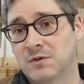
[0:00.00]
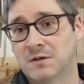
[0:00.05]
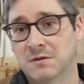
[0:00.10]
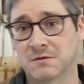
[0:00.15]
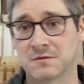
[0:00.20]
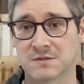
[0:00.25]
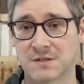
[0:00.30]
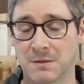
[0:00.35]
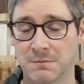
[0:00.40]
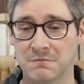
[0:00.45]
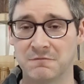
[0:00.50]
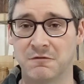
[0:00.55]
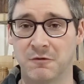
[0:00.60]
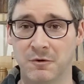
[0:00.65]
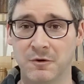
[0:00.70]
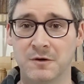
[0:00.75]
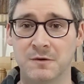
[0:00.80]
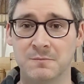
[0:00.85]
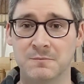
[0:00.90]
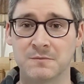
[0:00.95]
you a little something
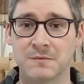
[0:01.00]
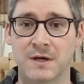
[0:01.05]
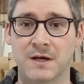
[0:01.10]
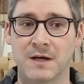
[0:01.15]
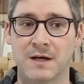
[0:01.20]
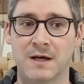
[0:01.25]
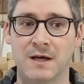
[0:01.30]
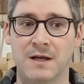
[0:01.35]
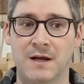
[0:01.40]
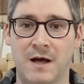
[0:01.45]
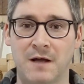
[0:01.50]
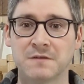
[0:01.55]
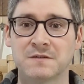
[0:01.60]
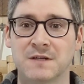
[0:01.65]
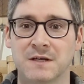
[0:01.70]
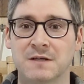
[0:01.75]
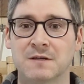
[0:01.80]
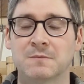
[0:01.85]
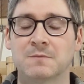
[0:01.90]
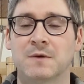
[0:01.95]
for them, and I'll
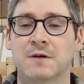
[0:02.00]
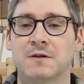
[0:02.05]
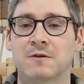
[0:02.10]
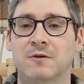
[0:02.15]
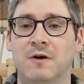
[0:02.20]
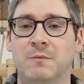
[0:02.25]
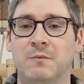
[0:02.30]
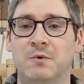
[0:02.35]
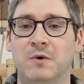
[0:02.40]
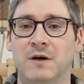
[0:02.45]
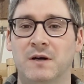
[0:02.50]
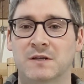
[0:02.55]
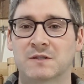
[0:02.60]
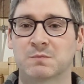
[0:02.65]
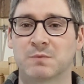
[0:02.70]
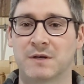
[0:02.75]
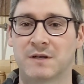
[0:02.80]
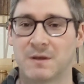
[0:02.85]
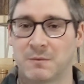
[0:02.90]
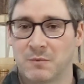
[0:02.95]
take them. I
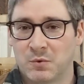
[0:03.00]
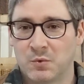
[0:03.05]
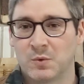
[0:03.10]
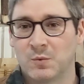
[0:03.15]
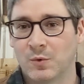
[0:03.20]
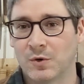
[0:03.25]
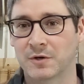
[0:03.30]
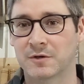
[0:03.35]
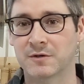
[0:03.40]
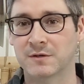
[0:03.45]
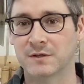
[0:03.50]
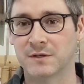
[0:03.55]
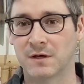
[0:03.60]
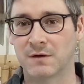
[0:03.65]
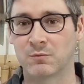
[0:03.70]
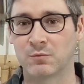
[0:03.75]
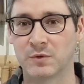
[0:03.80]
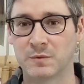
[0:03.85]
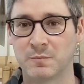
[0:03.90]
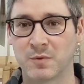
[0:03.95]
explained I'm a woodworker, and
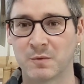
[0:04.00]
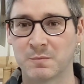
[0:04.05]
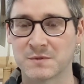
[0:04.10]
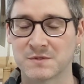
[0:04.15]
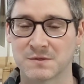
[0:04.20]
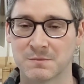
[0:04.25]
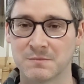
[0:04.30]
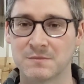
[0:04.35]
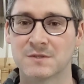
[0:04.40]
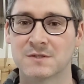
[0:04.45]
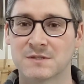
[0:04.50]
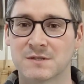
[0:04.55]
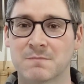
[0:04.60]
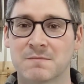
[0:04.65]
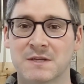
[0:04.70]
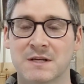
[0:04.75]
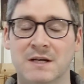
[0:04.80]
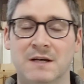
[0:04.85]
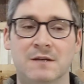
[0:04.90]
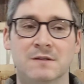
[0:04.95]
I'll repurpose them to
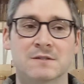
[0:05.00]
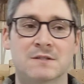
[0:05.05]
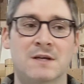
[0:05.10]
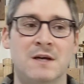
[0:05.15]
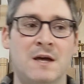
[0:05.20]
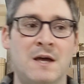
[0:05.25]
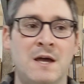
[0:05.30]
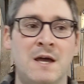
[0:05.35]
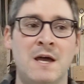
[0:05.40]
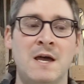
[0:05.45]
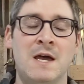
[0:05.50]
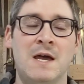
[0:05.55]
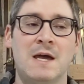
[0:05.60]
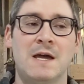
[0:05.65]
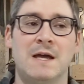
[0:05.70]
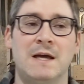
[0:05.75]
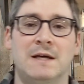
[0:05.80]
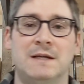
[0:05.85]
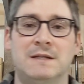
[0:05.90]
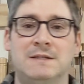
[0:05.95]
something else.
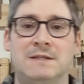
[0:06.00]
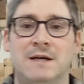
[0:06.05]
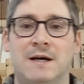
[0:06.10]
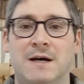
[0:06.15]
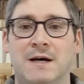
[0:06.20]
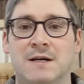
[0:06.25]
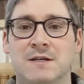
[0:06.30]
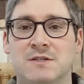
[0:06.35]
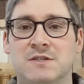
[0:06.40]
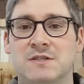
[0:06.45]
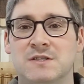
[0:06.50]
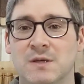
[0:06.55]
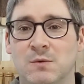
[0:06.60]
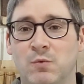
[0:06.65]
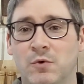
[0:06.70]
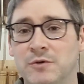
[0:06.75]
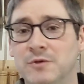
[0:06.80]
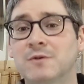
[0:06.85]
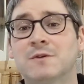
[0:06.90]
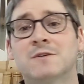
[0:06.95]
And she said,
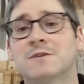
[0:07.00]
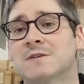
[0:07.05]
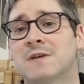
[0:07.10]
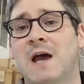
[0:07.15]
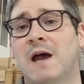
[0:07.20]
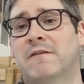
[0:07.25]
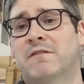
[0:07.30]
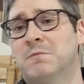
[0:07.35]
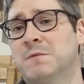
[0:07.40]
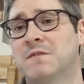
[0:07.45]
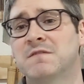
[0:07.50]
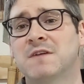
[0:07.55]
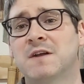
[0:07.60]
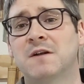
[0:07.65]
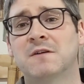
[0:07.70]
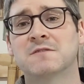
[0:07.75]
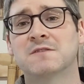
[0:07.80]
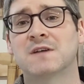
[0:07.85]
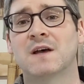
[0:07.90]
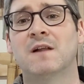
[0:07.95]
well, you can just have them. If they
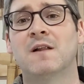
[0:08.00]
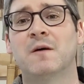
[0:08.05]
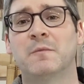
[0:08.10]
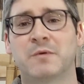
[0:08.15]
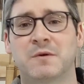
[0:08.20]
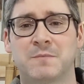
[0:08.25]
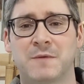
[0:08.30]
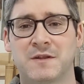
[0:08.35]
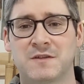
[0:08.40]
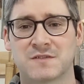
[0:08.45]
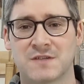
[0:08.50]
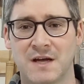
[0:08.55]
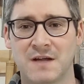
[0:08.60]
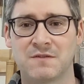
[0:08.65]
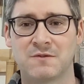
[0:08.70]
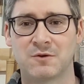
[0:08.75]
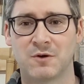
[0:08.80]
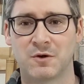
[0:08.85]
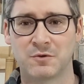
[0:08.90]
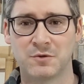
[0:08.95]
don't sell, I'll put them on the side
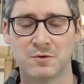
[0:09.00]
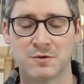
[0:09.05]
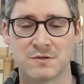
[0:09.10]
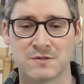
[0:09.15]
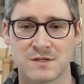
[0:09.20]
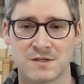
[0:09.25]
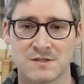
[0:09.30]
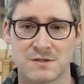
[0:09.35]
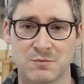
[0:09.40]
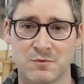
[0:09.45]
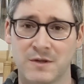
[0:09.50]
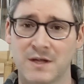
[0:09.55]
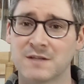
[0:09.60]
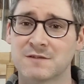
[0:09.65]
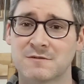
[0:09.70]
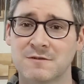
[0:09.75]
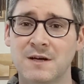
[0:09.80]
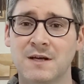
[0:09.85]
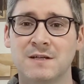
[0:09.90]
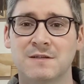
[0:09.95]
and they're all yours. I said, well,
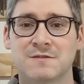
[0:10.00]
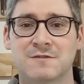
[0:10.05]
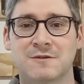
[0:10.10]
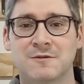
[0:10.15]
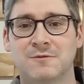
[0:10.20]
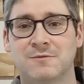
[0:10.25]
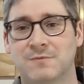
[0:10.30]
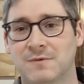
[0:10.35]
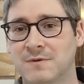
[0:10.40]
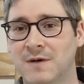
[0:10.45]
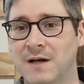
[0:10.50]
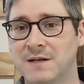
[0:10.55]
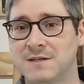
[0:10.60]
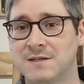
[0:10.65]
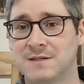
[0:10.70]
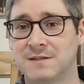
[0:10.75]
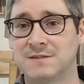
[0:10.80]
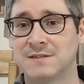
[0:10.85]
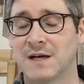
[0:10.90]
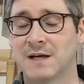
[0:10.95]
that's great. So I
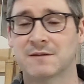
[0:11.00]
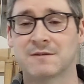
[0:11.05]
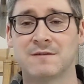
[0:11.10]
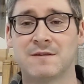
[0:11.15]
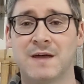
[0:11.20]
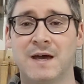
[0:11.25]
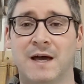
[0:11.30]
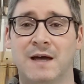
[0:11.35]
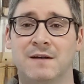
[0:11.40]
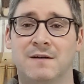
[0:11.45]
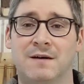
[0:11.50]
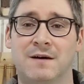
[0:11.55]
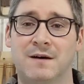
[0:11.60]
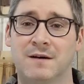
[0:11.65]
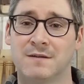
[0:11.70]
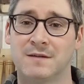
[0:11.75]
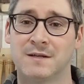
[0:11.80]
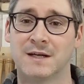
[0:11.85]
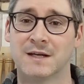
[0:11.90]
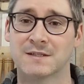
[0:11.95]
did exactly that.
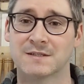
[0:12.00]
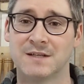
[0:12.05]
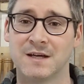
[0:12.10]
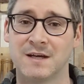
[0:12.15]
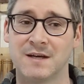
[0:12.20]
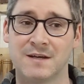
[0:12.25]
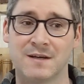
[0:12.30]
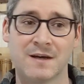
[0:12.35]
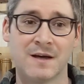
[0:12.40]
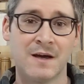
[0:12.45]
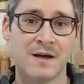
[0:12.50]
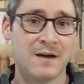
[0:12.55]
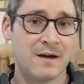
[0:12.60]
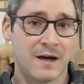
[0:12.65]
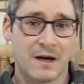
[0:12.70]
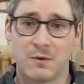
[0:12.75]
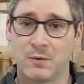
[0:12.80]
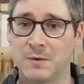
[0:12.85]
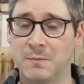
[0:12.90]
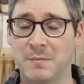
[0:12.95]
The next day,
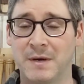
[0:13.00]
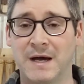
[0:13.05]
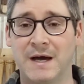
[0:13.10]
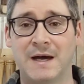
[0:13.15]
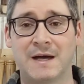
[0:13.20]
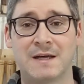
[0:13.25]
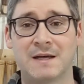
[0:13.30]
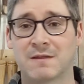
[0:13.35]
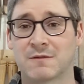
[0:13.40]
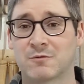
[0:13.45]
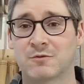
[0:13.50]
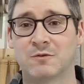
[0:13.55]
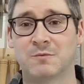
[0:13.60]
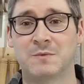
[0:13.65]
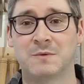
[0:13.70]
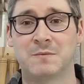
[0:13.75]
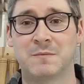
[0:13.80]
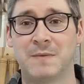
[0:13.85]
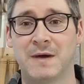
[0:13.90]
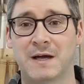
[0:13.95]
I went by, threw
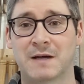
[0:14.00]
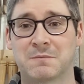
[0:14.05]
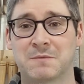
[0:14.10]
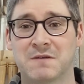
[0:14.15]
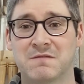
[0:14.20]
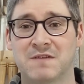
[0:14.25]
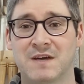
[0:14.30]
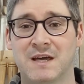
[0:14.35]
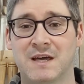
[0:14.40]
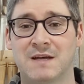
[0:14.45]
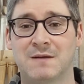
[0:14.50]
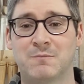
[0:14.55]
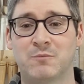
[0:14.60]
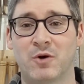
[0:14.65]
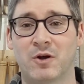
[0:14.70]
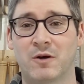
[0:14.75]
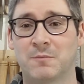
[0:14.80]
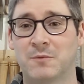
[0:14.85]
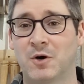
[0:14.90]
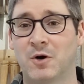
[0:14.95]
them in the back of my van,
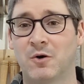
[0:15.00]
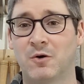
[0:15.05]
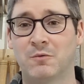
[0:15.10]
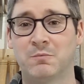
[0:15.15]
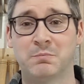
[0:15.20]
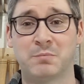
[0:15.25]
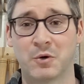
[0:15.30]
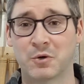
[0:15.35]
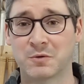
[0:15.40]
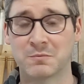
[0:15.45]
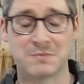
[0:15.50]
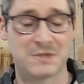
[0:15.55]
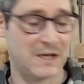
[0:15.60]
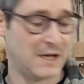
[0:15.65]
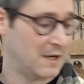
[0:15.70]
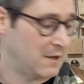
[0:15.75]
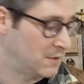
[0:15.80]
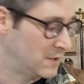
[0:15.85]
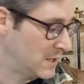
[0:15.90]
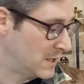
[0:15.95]
brought them home, broke them
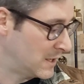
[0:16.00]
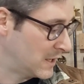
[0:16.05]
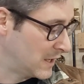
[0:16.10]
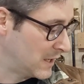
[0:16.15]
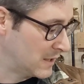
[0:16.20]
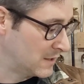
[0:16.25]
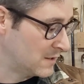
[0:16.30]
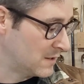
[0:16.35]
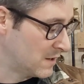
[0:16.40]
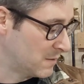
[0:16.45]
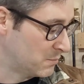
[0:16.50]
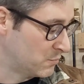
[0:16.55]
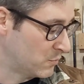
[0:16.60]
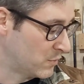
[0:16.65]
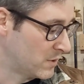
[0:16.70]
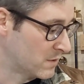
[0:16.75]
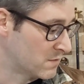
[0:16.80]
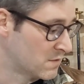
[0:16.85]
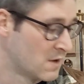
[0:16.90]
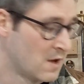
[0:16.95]
down, and I ended up
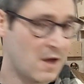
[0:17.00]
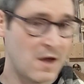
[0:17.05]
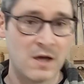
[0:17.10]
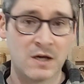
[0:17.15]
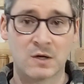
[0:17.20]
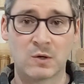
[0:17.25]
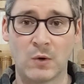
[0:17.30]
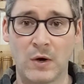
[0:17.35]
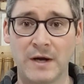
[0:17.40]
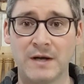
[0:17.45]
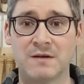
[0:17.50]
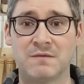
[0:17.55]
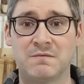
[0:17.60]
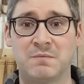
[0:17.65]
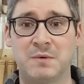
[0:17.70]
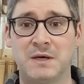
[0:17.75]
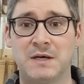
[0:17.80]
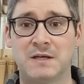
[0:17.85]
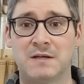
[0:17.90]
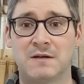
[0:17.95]
with quite a
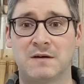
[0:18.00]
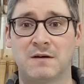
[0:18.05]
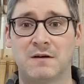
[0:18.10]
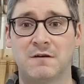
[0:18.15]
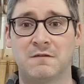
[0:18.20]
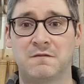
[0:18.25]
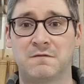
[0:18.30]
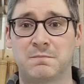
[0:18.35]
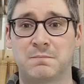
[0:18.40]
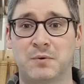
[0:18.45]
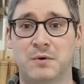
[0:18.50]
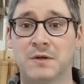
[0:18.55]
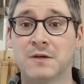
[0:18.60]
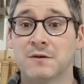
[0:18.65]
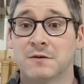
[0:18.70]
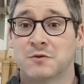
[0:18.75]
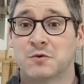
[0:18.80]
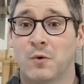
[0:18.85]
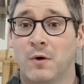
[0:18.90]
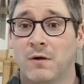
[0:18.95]
bit of pretty
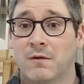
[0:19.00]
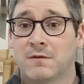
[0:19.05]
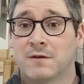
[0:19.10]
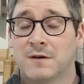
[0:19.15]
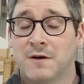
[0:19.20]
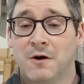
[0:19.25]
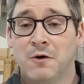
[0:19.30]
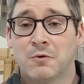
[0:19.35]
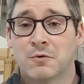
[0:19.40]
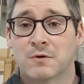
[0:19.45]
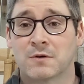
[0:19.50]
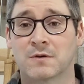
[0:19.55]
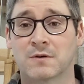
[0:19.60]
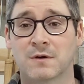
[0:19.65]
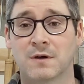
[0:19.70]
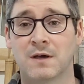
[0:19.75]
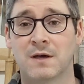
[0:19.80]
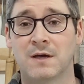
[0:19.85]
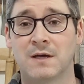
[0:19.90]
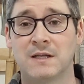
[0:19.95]
good quality oak.
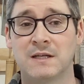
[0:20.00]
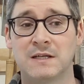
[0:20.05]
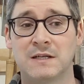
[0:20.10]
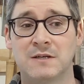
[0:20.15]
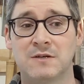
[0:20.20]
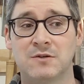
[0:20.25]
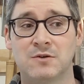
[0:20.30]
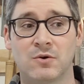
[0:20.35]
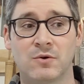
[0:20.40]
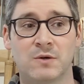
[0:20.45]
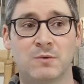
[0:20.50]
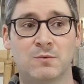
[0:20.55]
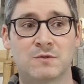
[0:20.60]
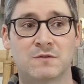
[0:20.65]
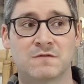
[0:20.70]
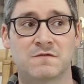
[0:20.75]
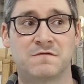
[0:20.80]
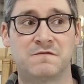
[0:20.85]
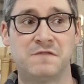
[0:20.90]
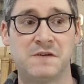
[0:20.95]
And, it
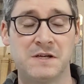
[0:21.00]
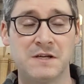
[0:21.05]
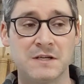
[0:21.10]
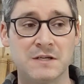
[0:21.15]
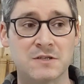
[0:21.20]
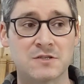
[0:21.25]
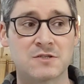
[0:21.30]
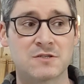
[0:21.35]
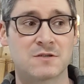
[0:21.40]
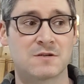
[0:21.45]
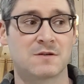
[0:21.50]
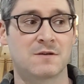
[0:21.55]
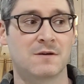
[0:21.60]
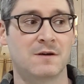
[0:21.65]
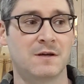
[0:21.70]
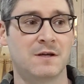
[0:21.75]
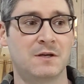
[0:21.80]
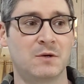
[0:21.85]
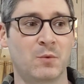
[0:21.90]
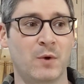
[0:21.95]
was finished
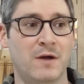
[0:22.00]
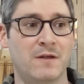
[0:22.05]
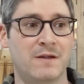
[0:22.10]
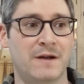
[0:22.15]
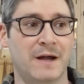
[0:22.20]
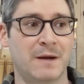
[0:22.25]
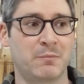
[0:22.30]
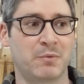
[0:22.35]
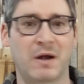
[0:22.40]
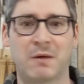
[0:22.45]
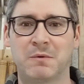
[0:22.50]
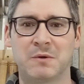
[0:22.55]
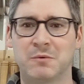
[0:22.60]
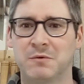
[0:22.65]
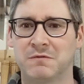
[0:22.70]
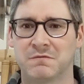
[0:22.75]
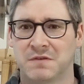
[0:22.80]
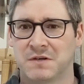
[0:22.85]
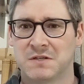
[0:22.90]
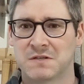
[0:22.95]
in a way that I probably
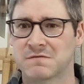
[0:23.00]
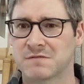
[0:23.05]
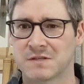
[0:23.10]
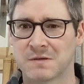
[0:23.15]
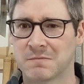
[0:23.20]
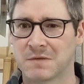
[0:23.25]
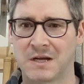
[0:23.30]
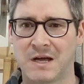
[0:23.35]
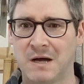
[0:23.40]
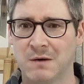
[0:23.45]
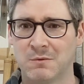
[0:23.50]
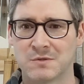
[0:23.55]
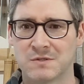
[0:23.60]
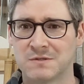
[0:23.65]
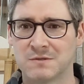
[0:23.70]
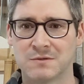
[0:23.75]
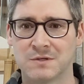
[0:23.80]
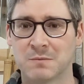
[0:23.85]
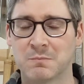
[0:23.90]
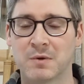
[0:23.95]
wouldn't finish for something I was
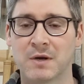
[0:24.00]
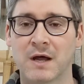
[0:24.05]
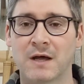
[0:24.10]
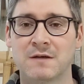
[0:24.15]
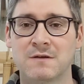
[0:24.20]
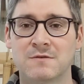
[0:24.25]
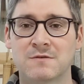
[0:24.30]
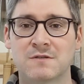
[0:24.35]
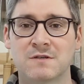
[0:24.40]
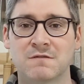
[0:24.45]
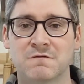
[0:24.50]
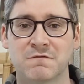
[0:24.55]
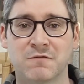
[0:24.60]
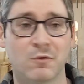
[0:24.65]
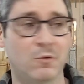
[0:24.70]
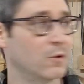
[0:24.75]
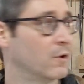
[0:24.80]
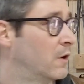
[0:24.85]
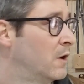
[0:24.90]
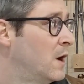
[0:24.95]
doing, but I used it
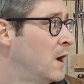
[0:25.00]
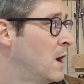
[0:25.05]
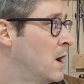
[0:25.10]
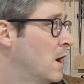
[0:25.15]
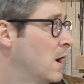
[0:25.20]
for